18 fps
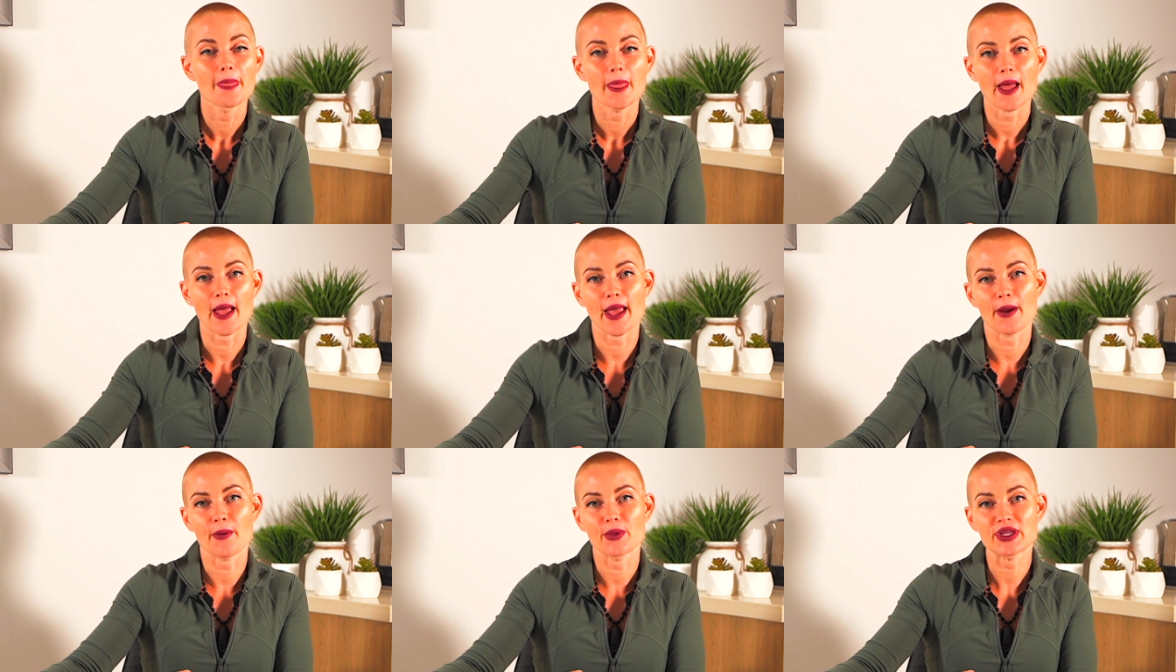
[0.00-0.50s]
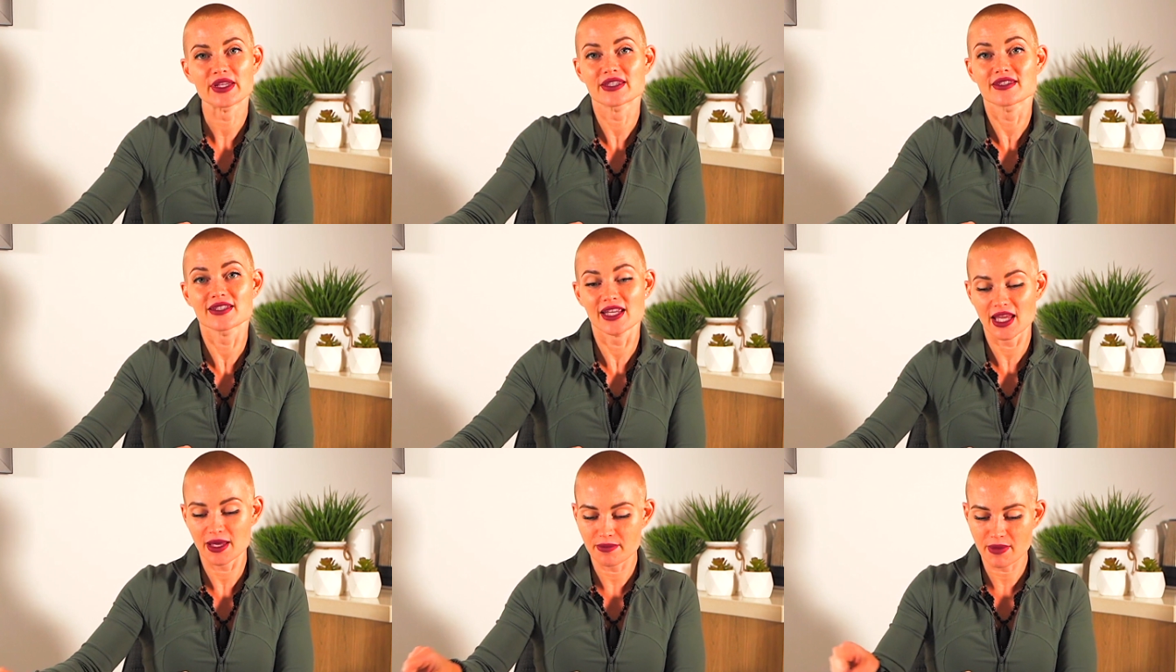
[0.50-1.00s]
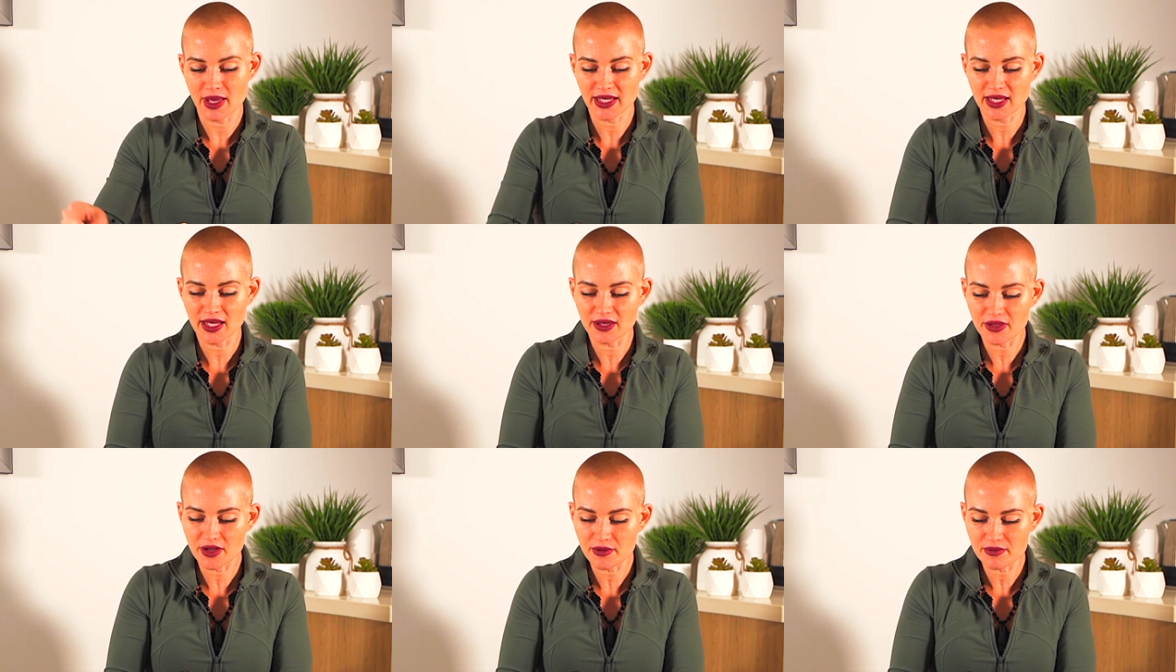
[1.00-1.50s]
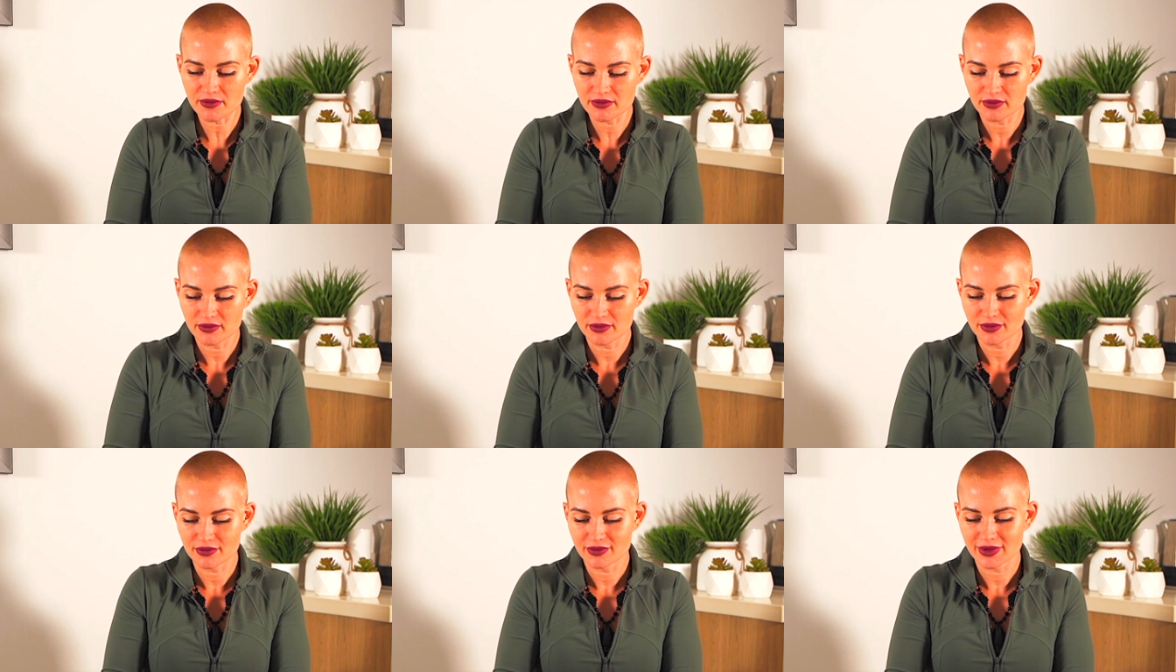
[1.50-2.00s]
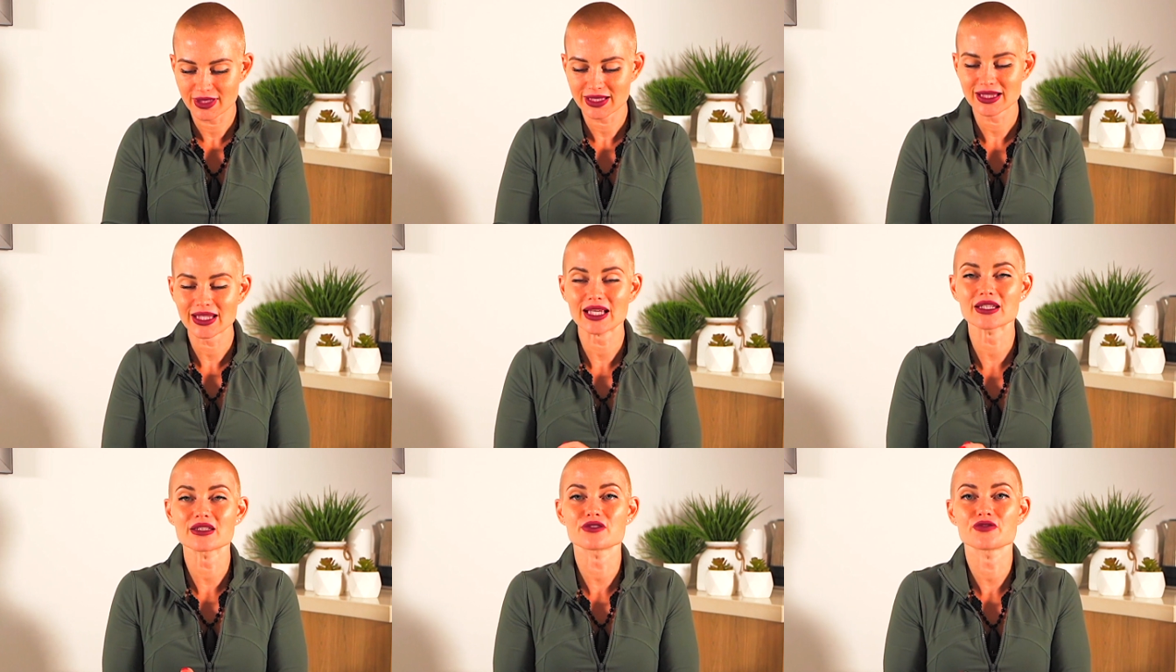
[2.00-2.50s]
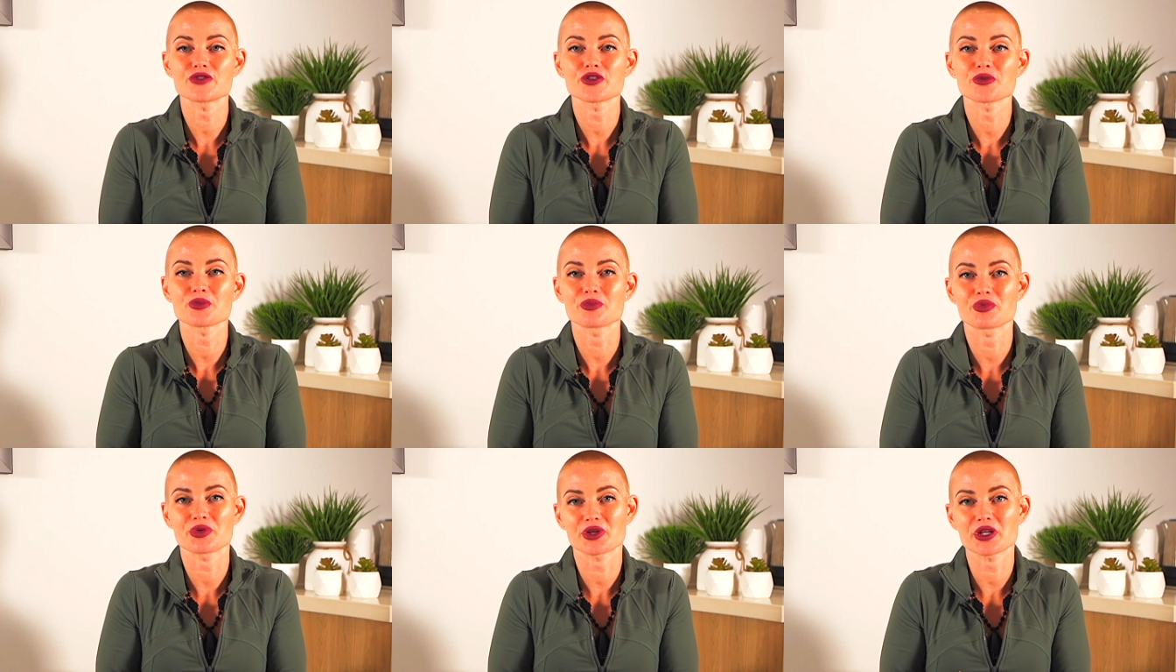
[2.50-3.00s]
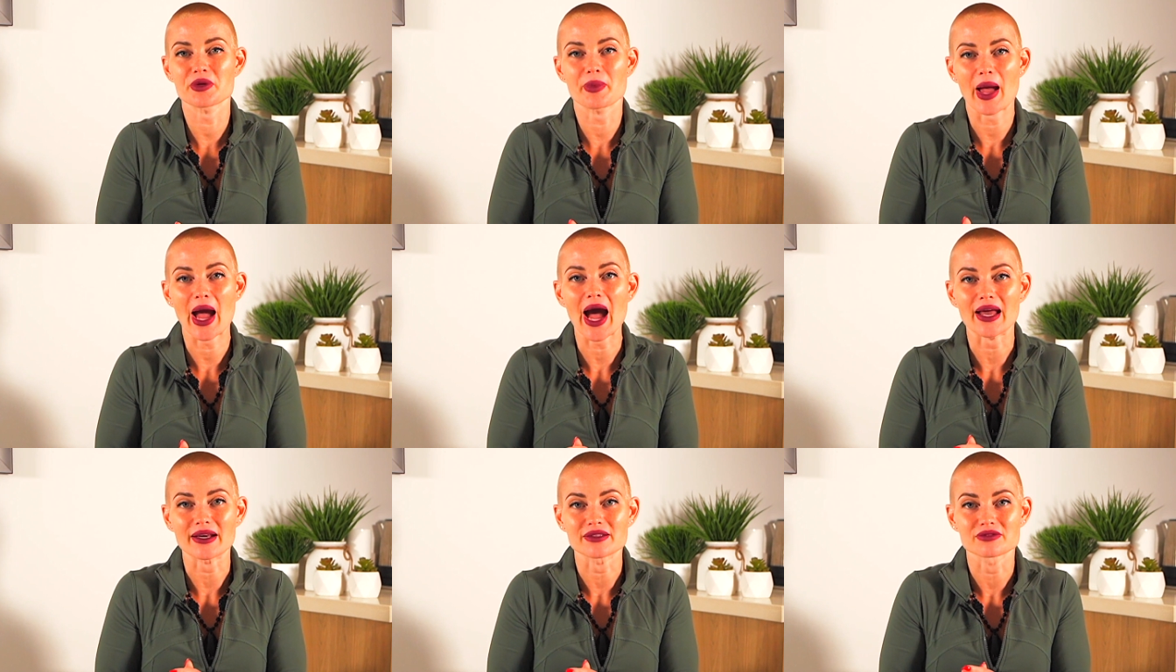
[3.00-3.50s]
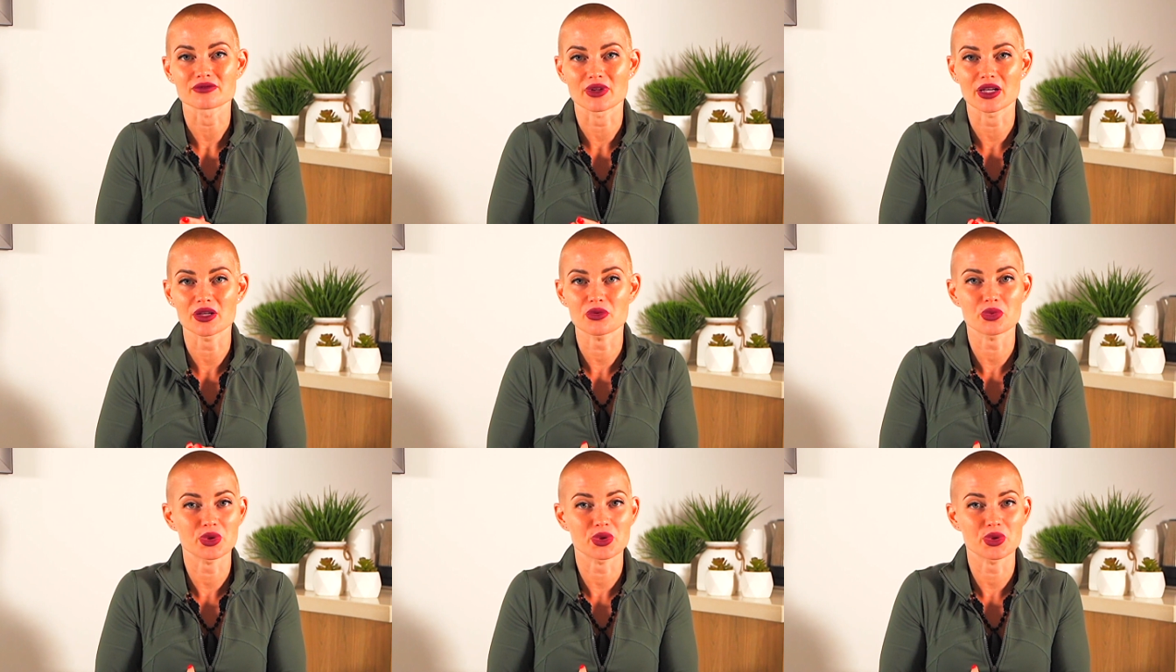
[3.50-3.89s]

and we keep making them, things feel pretty bad, right?